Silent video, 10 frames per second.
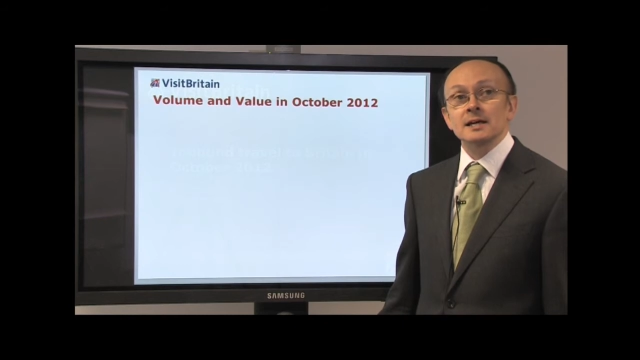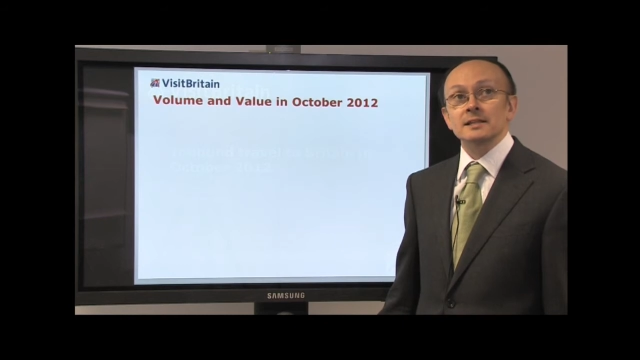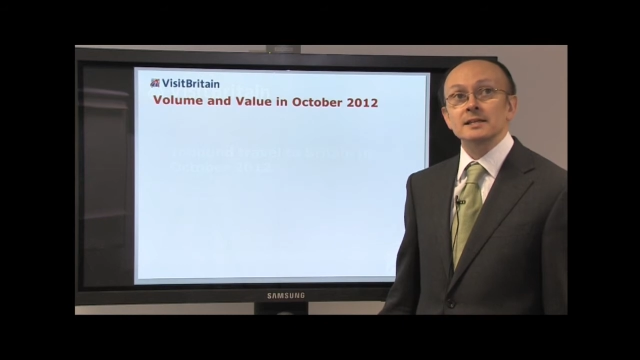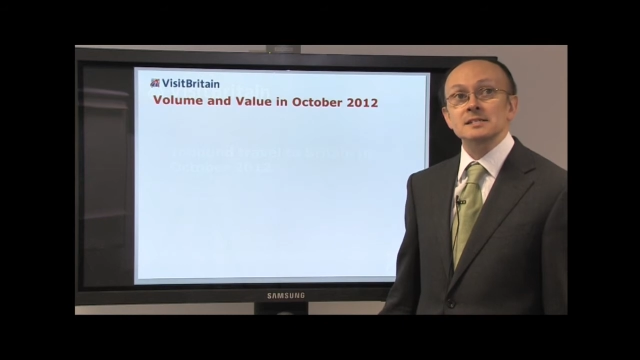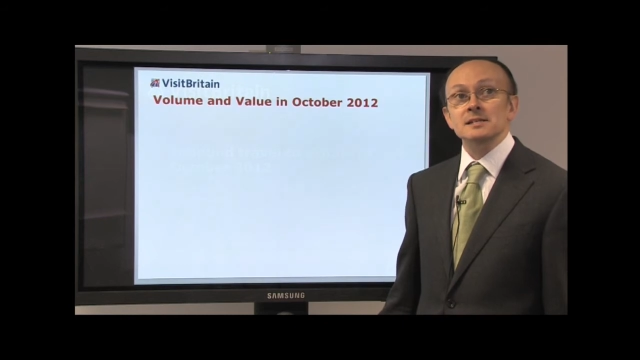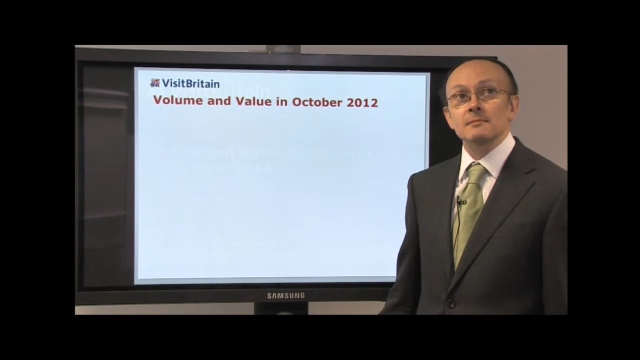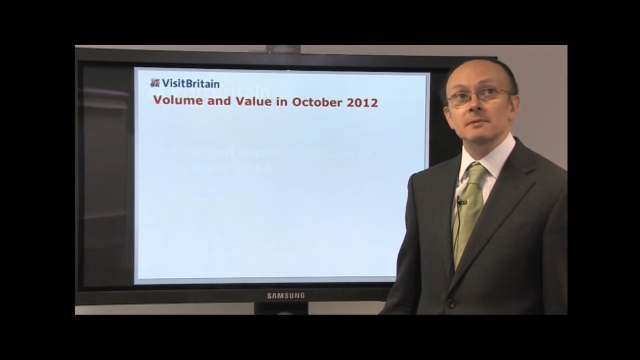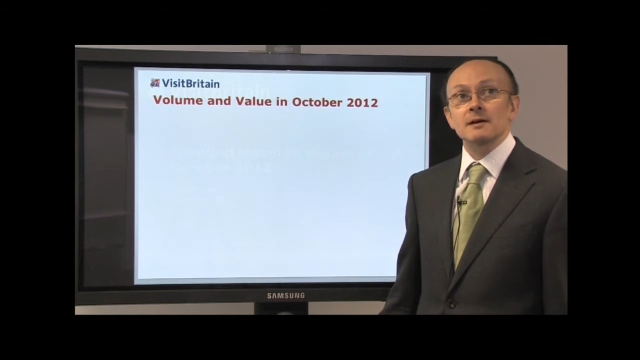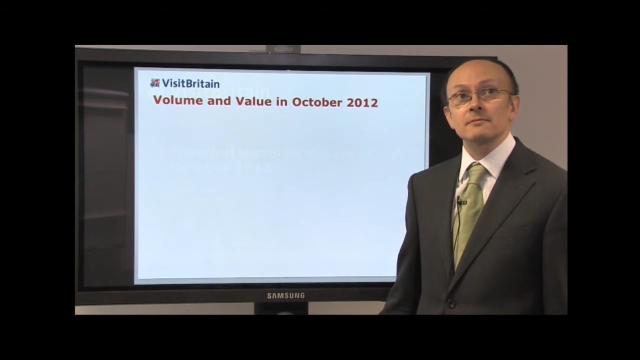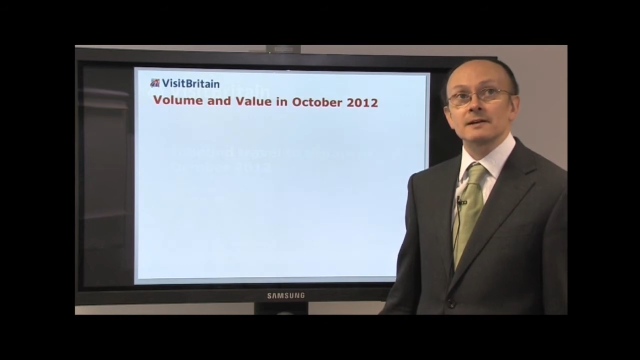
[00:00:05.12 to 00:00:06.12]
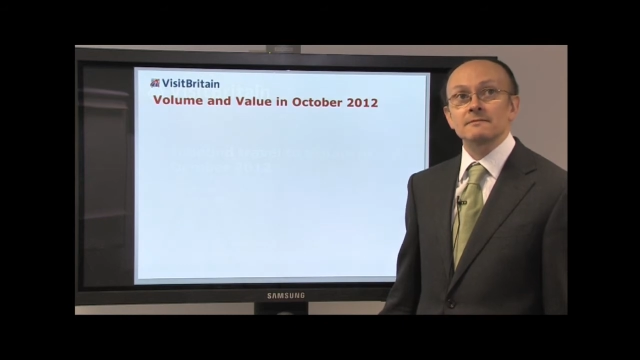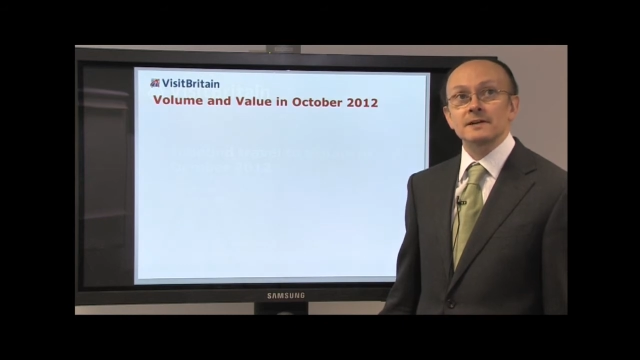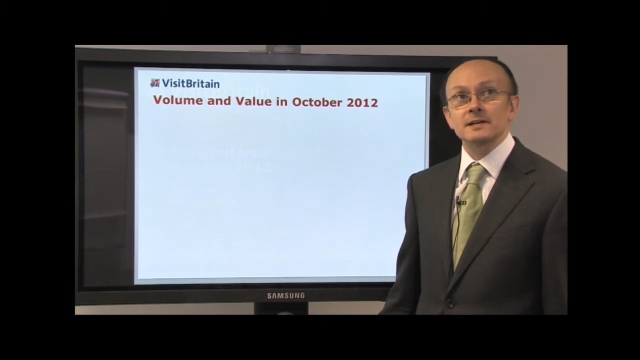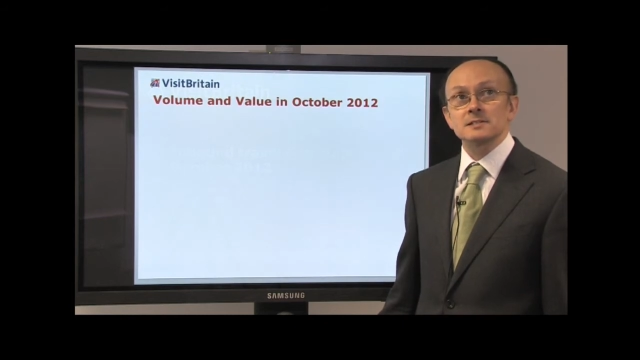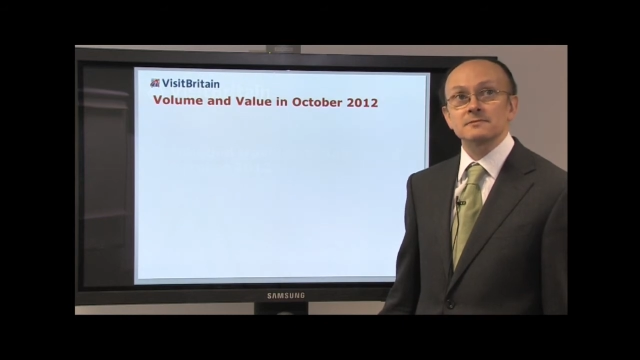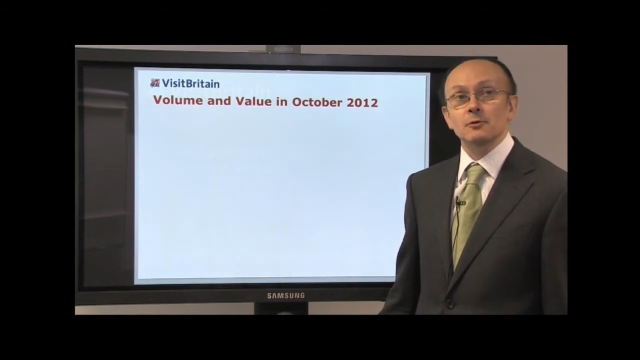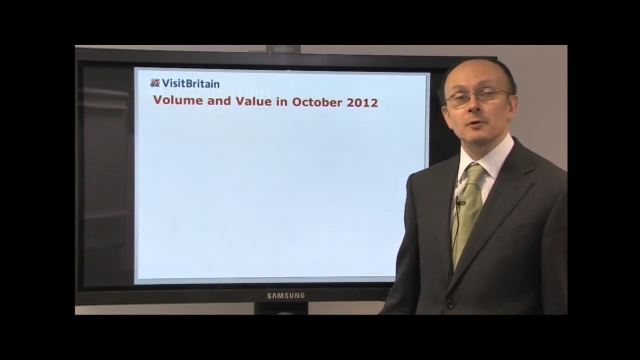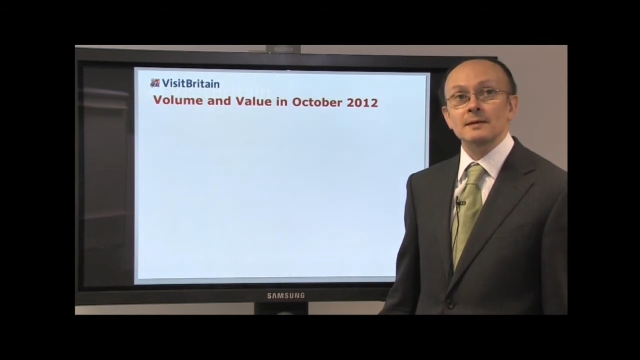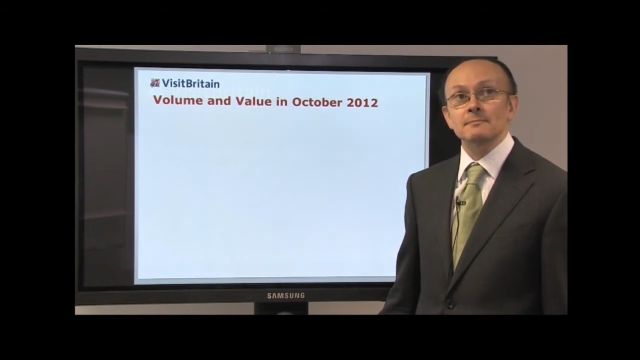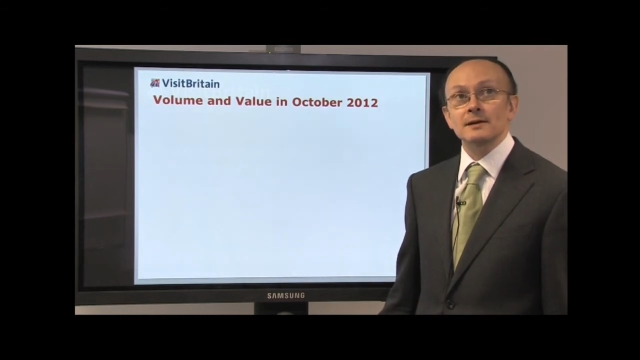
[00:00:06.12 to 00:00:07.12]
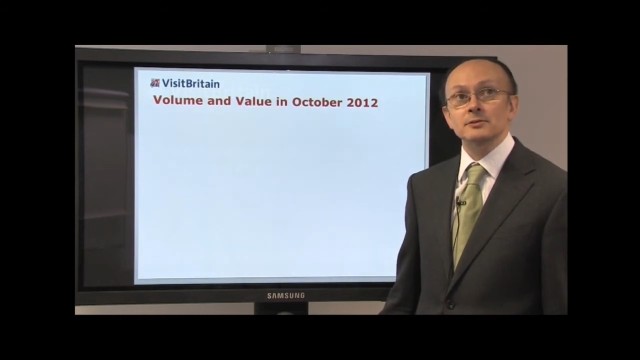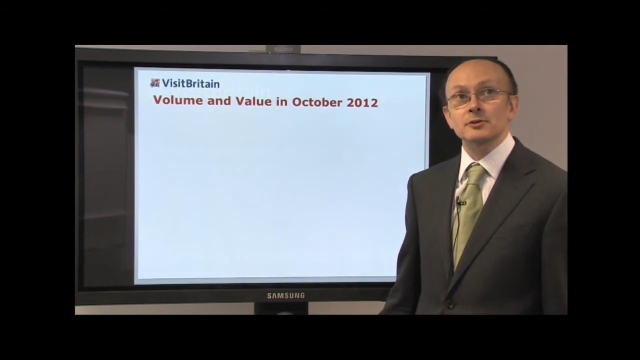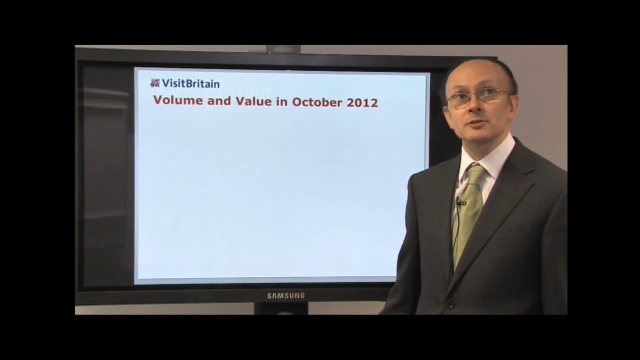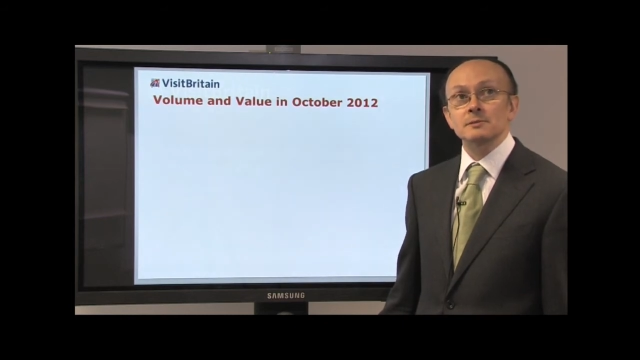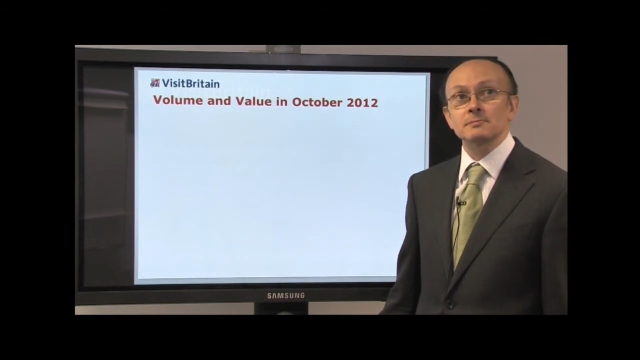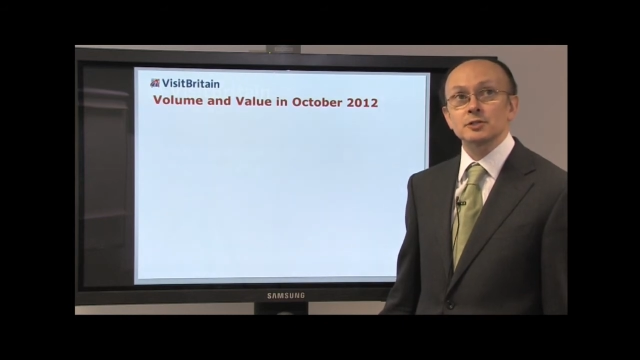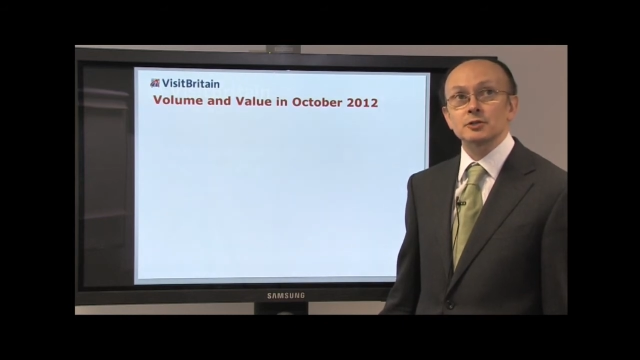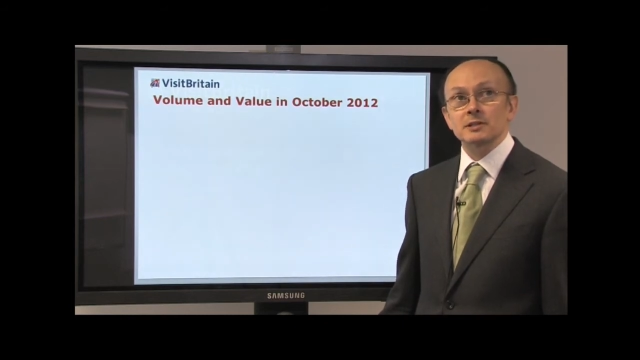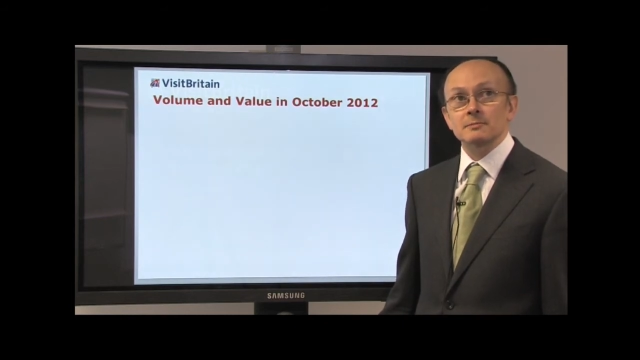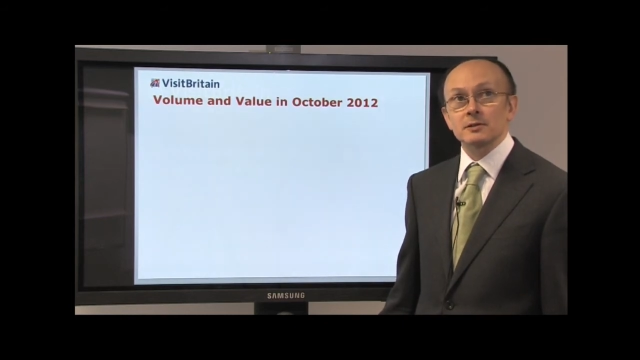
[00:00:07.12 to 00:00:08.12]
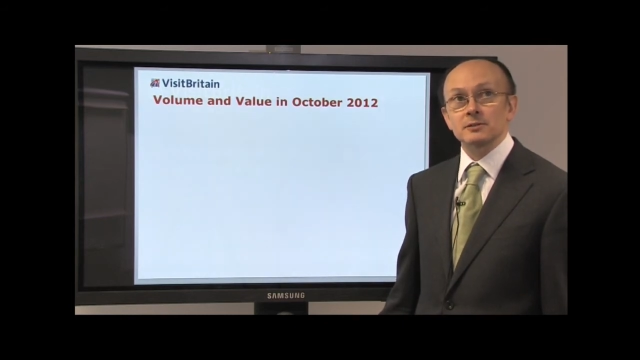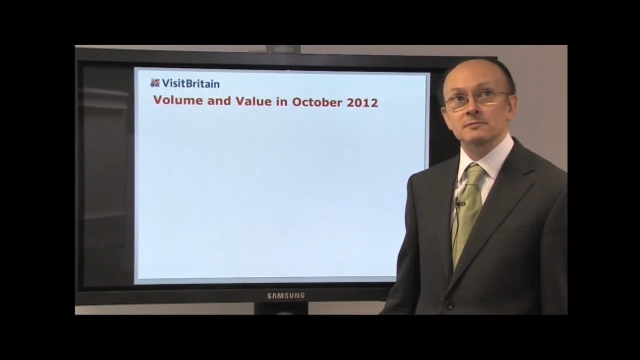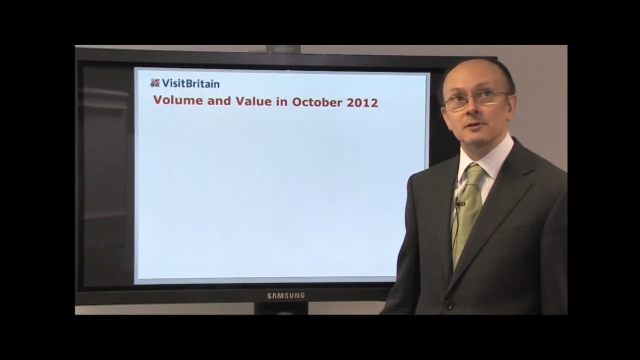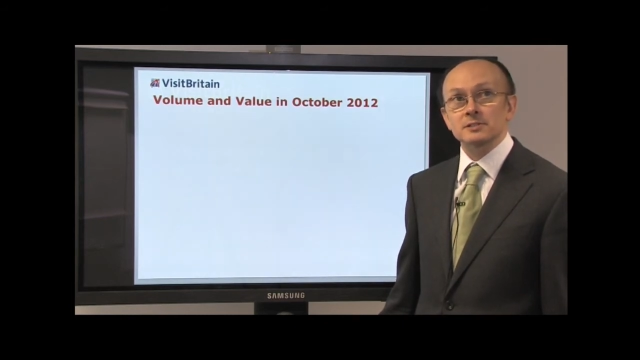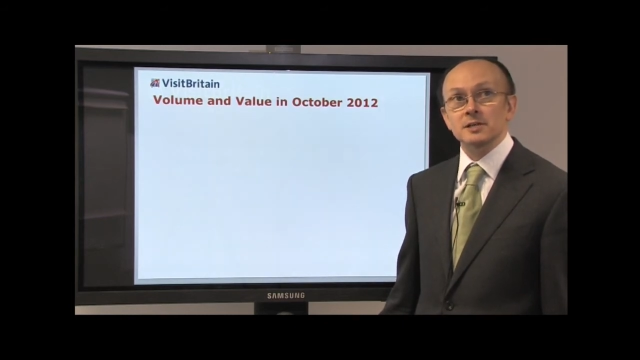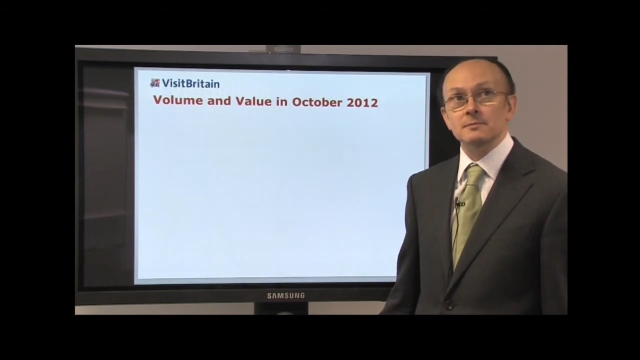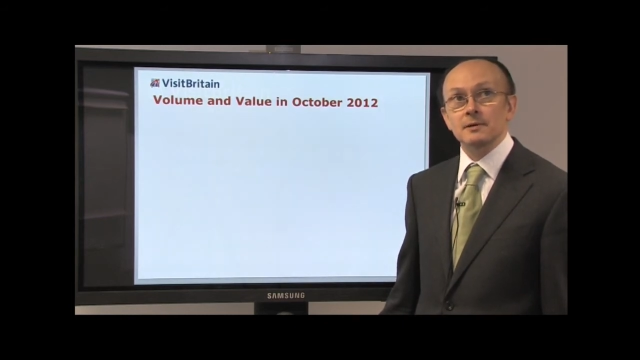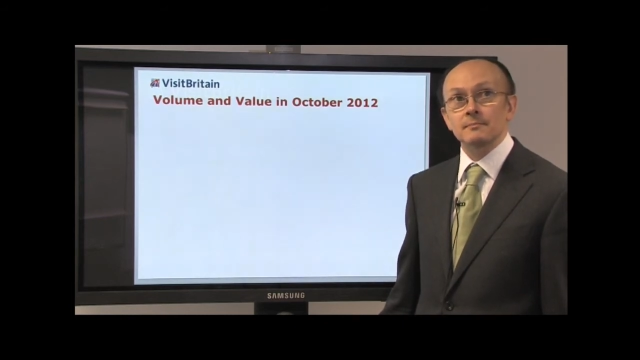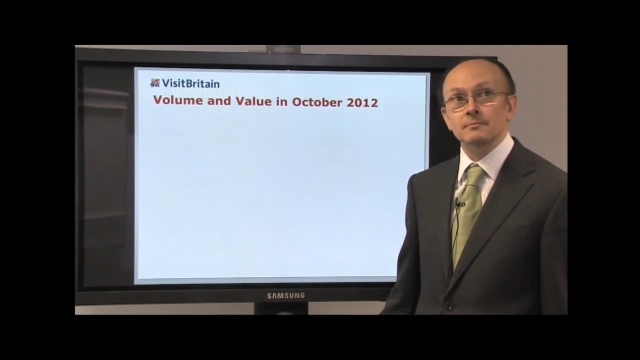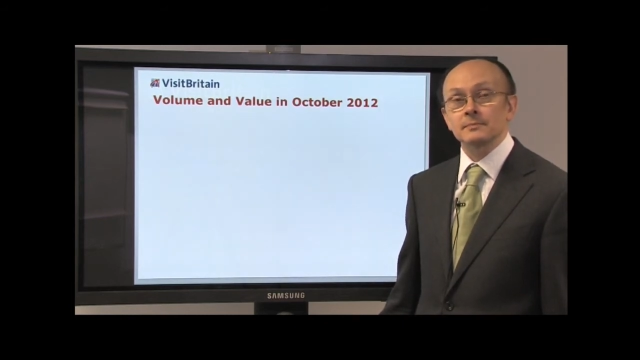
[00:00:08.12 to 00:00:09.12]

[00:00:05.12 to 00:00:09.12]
this time covering figures for inbound tourism during the month of October.